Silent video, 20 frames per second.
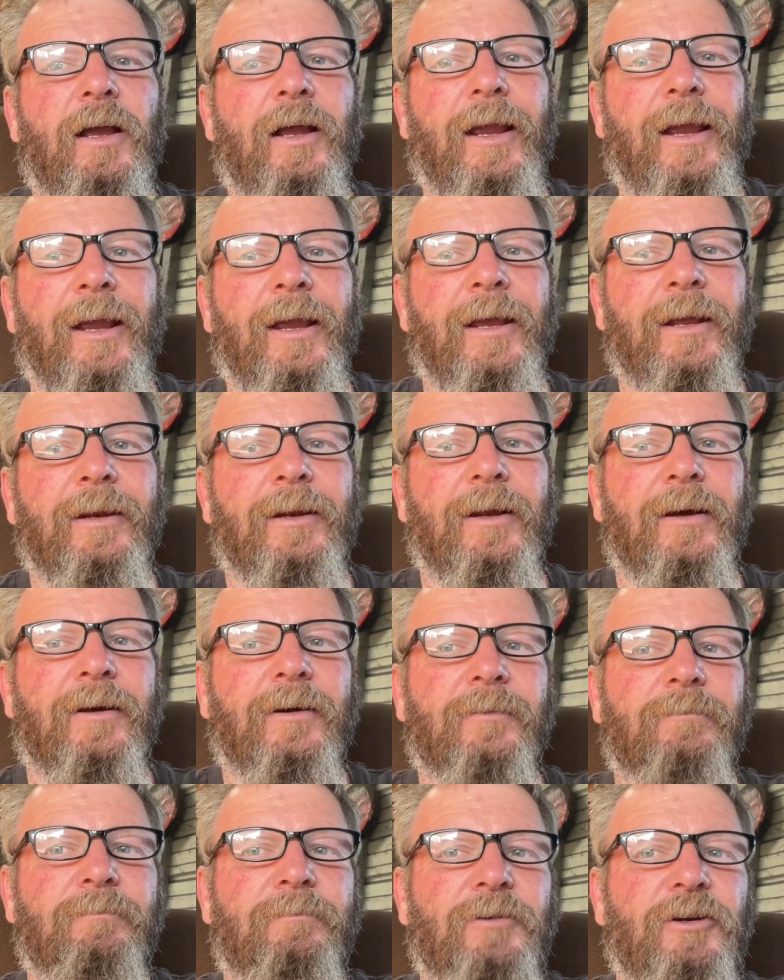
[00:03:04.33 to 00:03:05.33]

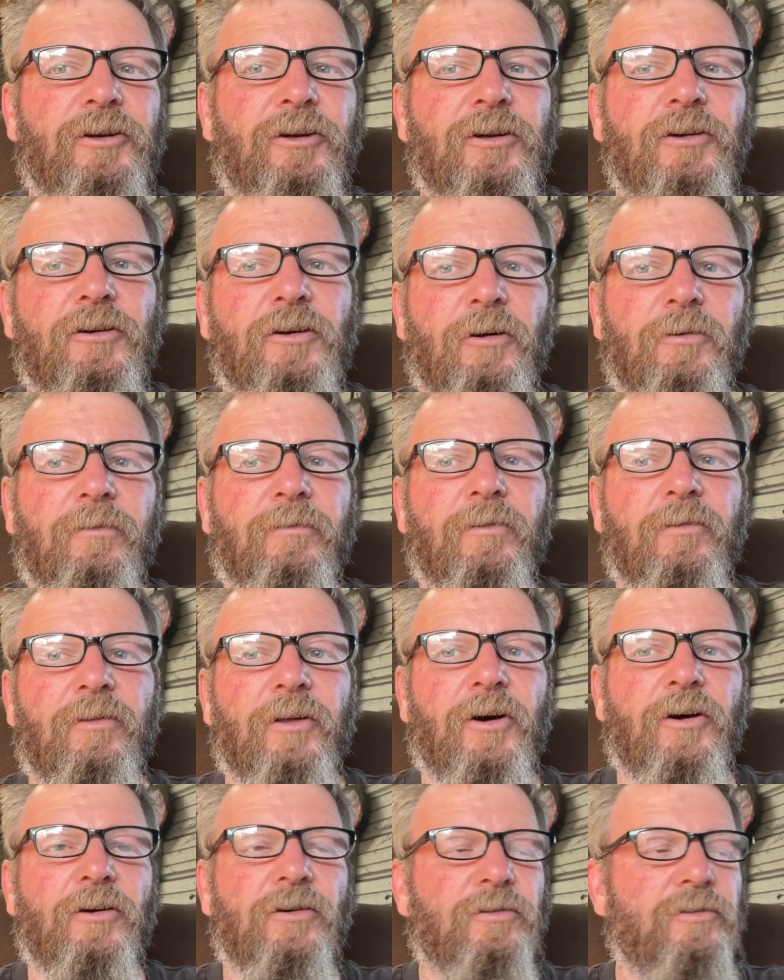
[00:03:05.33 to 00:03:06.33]
And you can go through
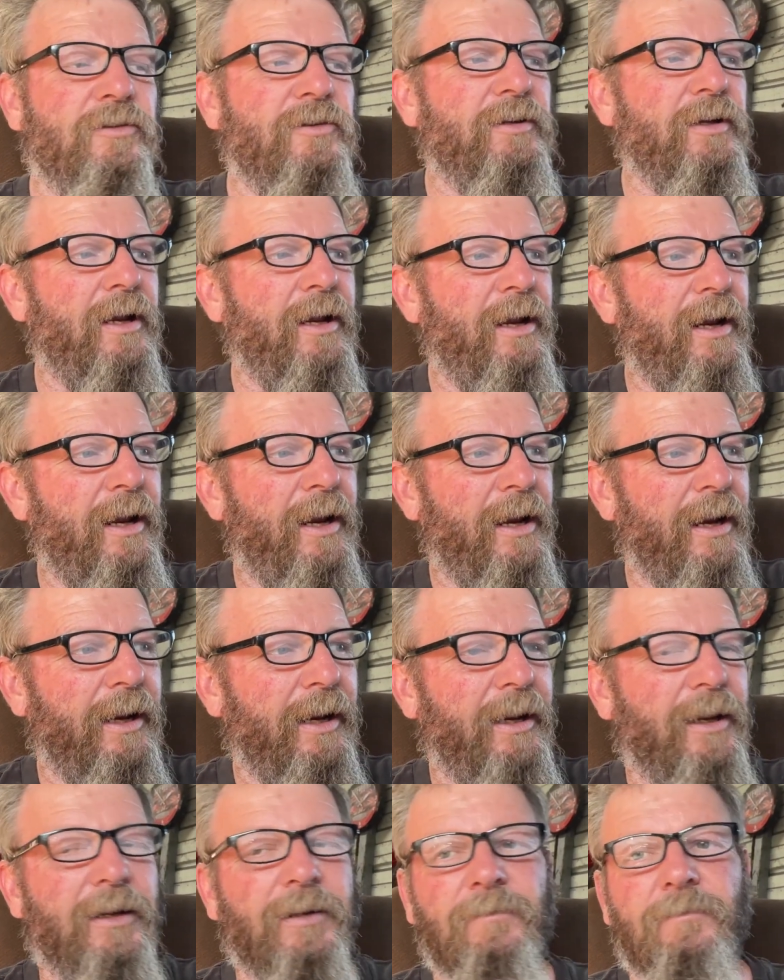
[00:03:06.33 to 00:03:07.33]
those.
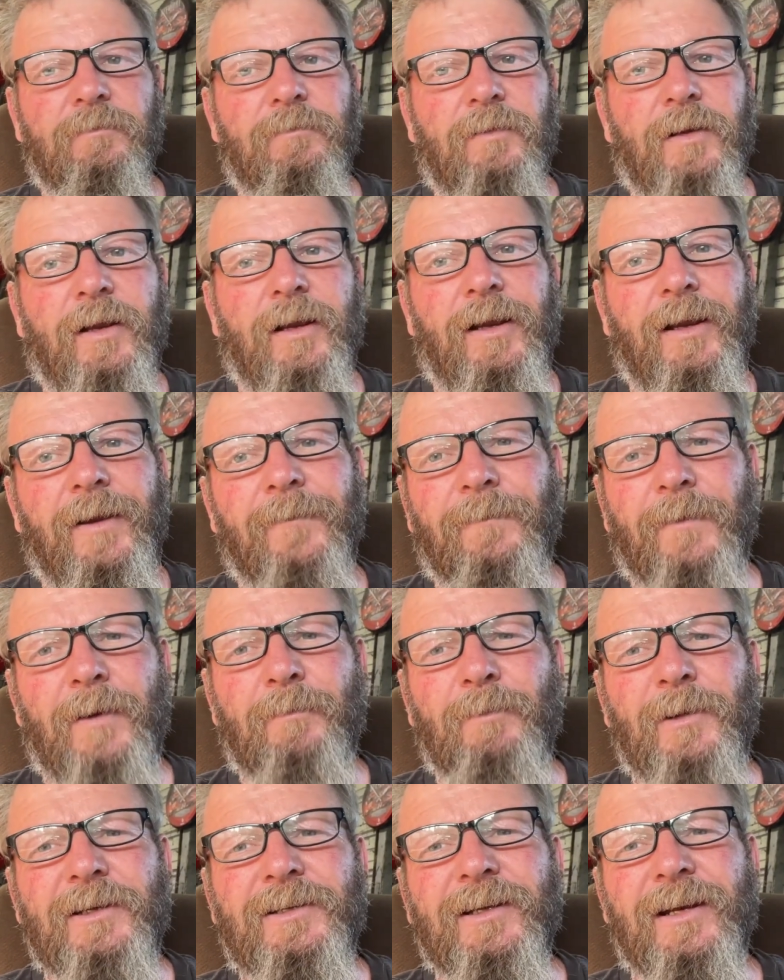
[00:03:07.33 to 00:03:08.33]
And if I
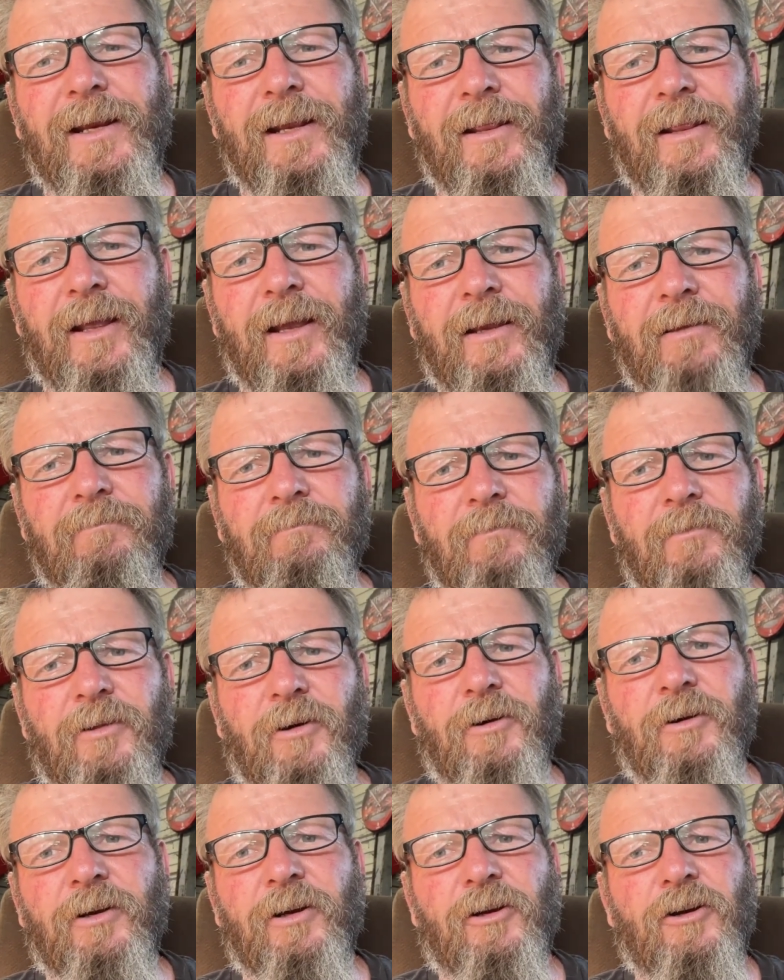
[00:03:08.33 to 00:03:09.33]
miss anything,
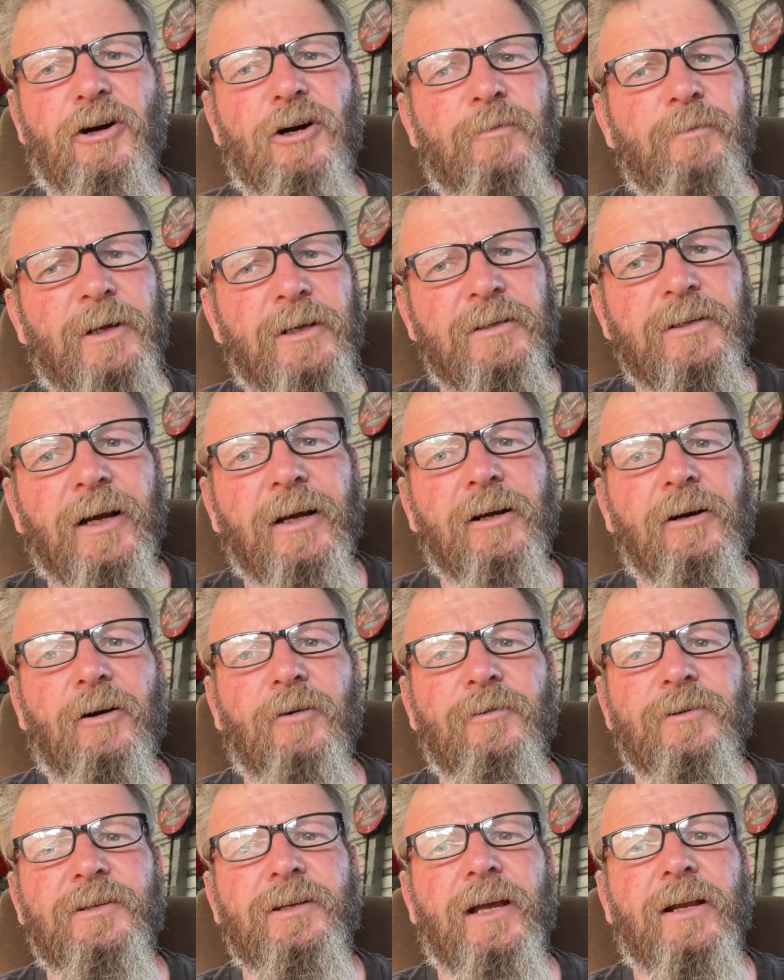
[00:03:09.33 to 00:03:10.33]
throw it in the comments. I can
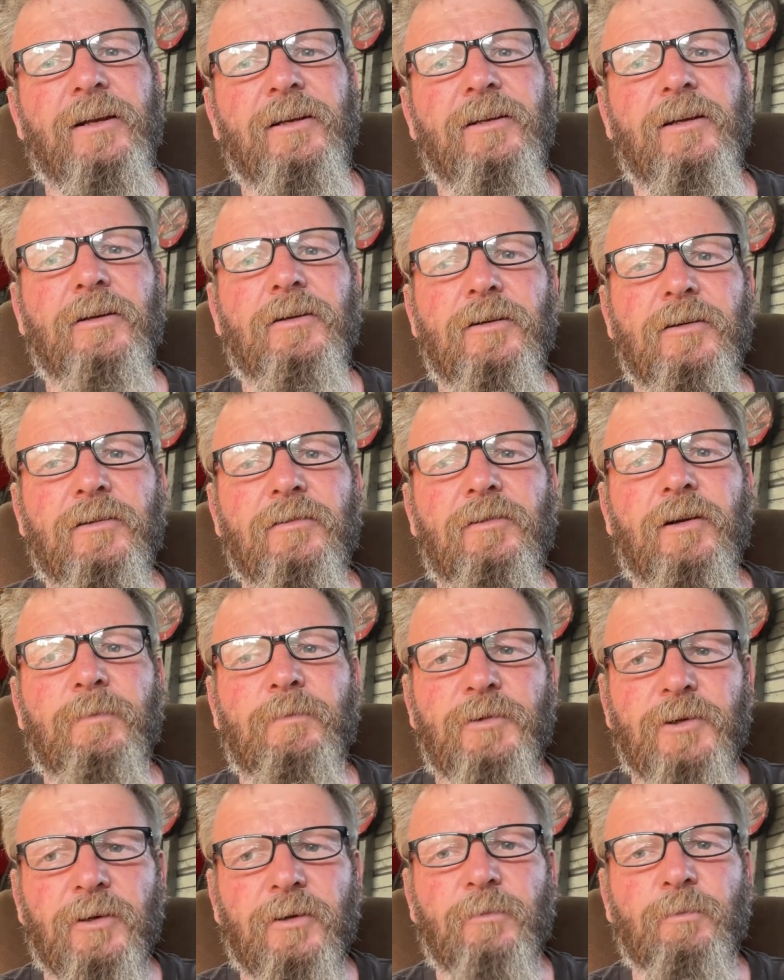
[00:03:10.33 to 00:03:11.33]
always edit the
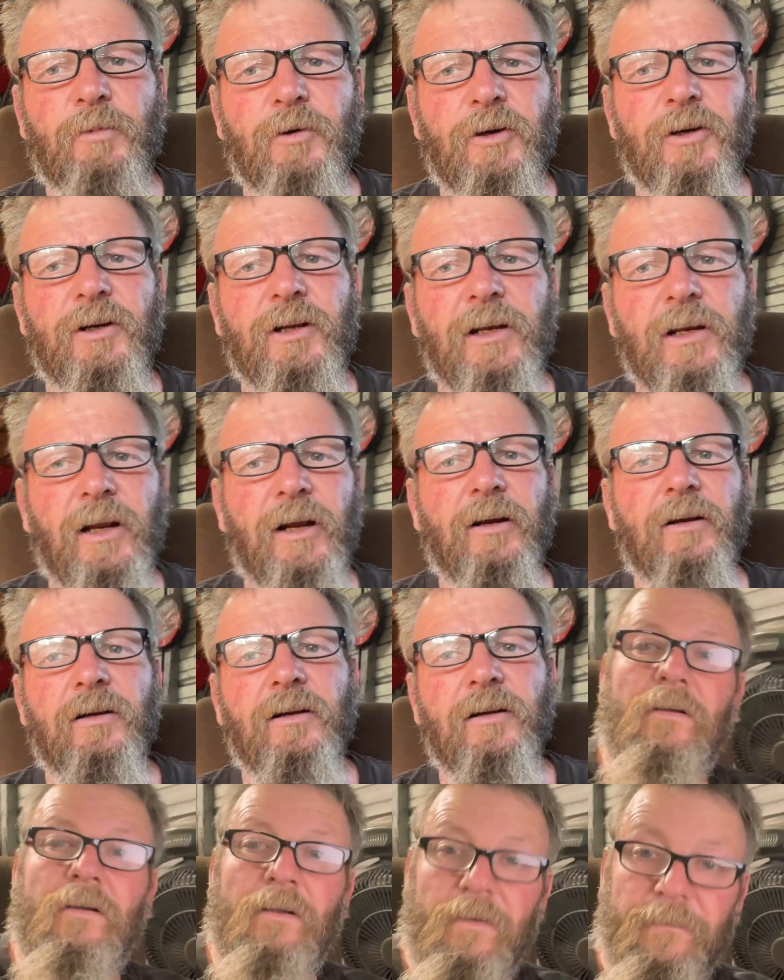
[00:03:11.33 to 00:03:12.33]
description and put it in there.
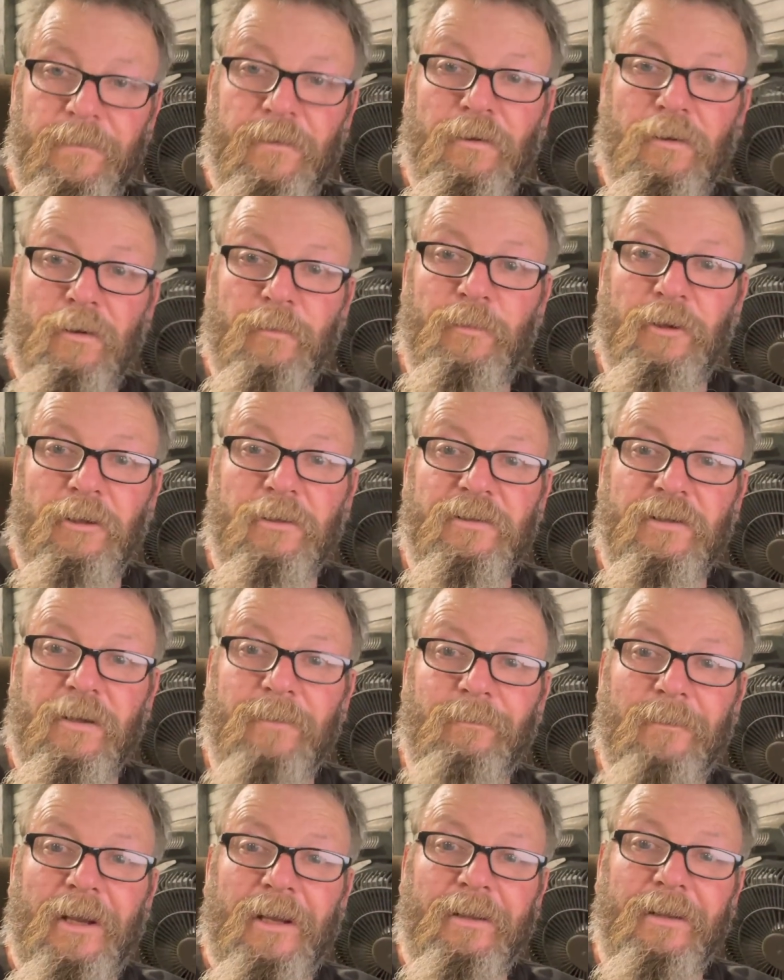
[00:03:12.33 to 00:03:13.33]
If you want to build
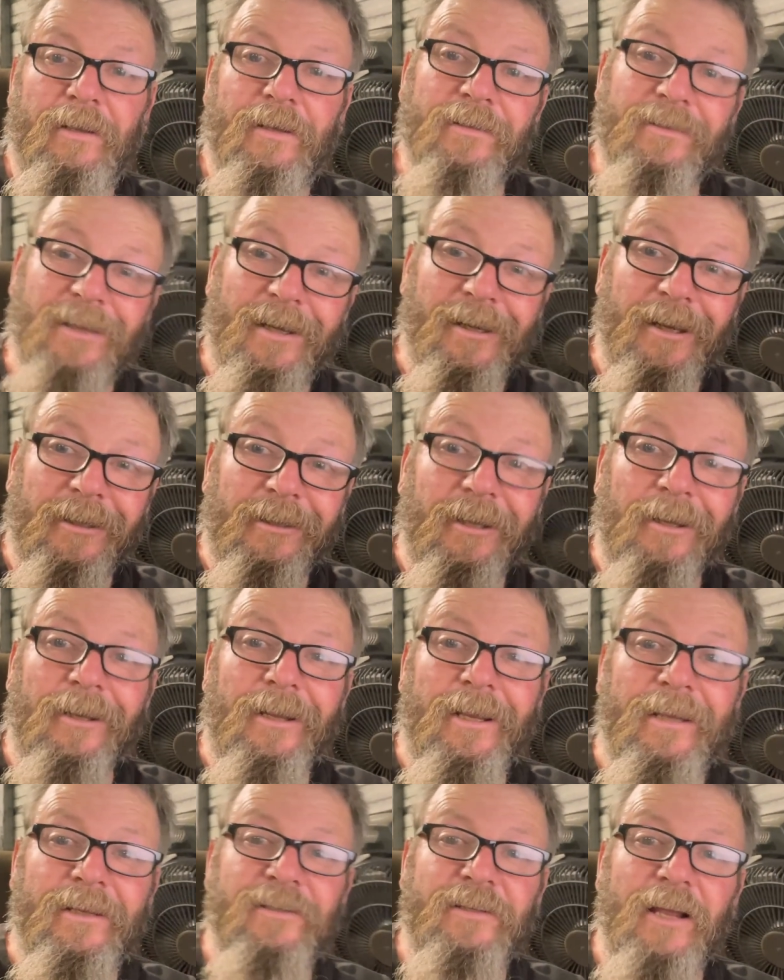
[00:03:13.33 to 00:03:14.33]
something like this, I got the
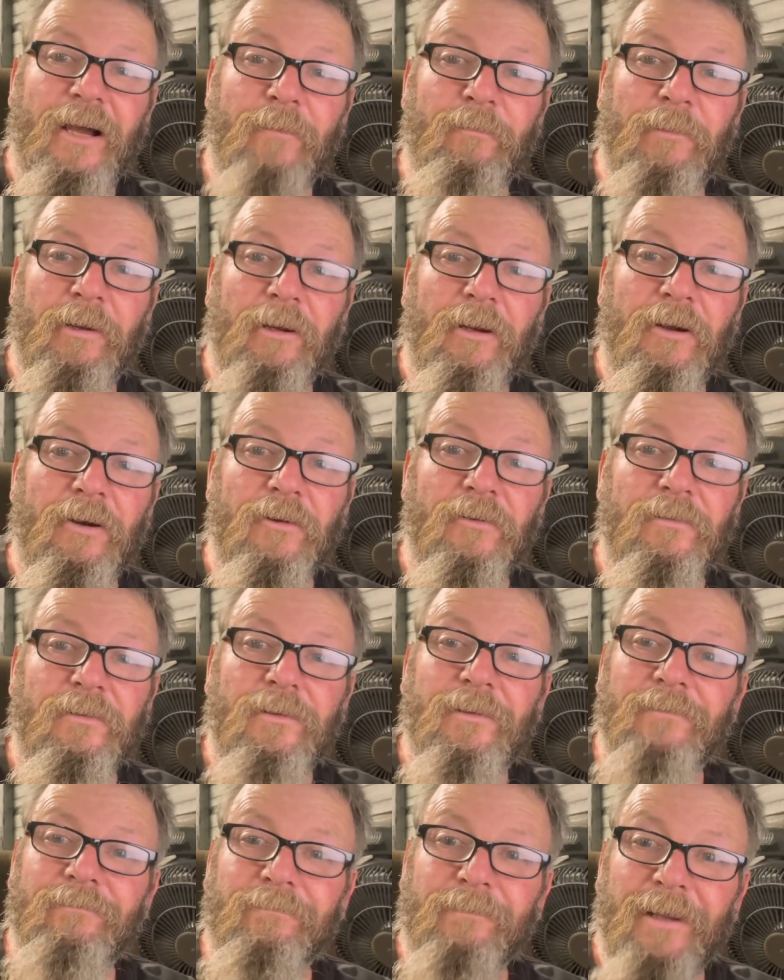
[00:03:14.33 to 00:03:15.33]
links down below.
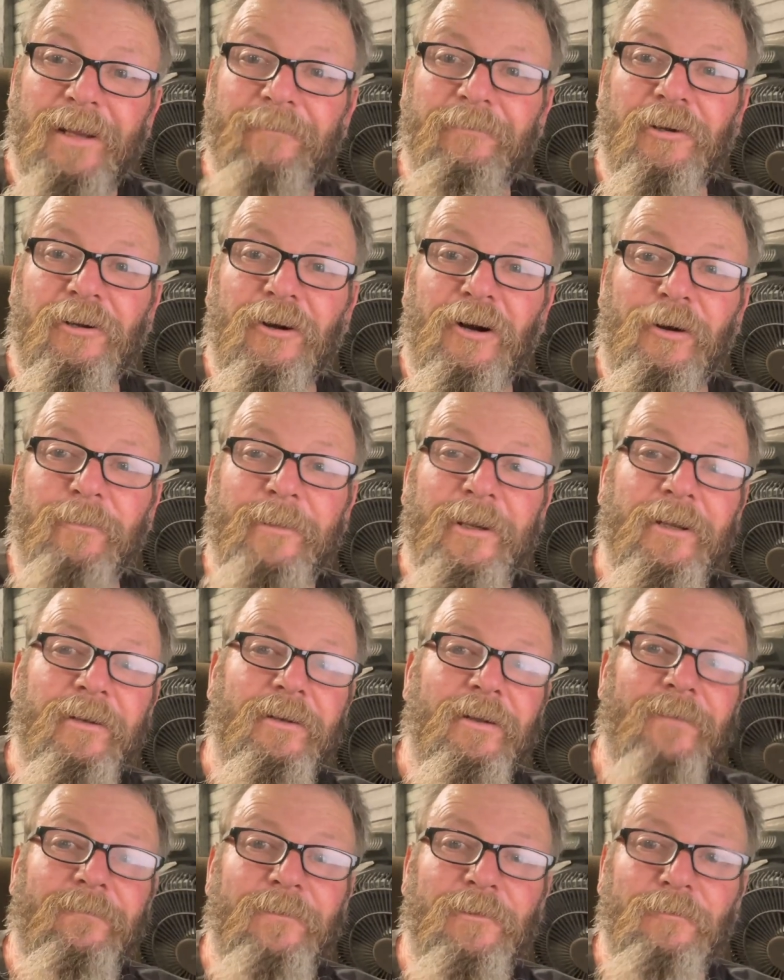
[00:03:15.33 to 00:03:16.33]
Leave a comment
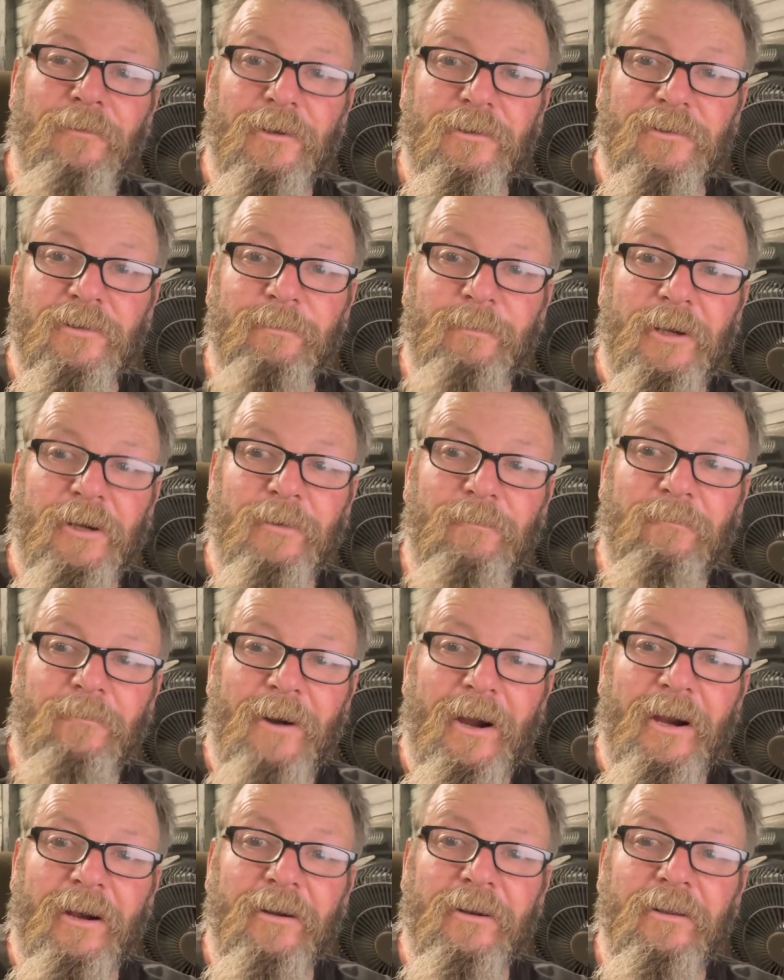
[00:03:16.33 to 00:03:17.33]
if you want some help
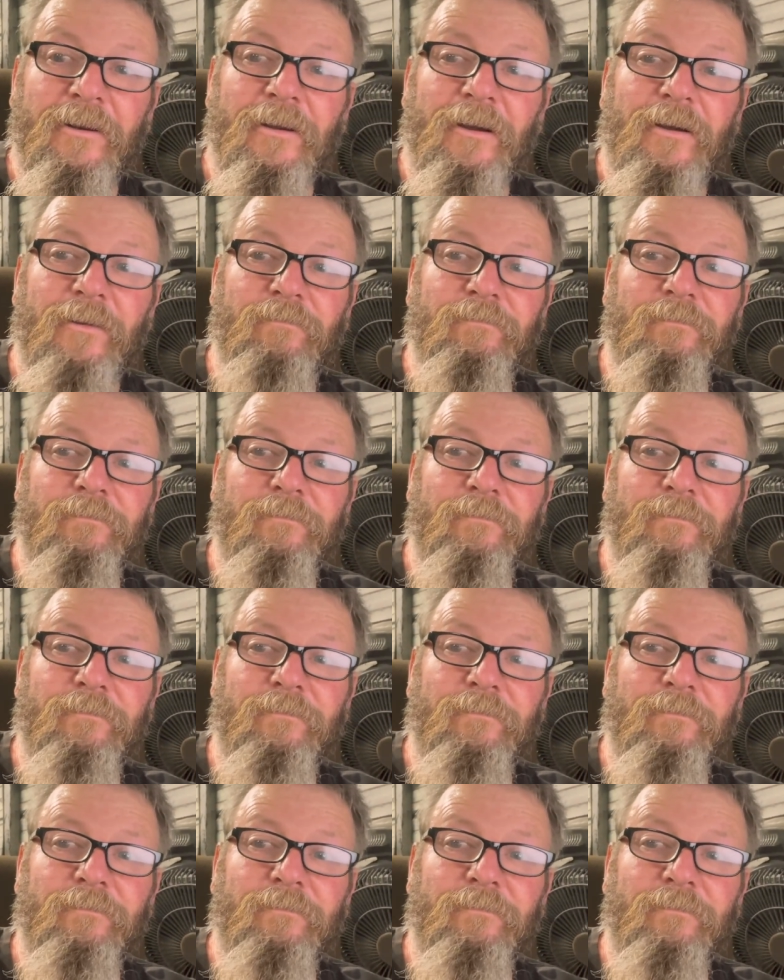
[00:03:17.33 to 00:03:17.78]
wiring it up.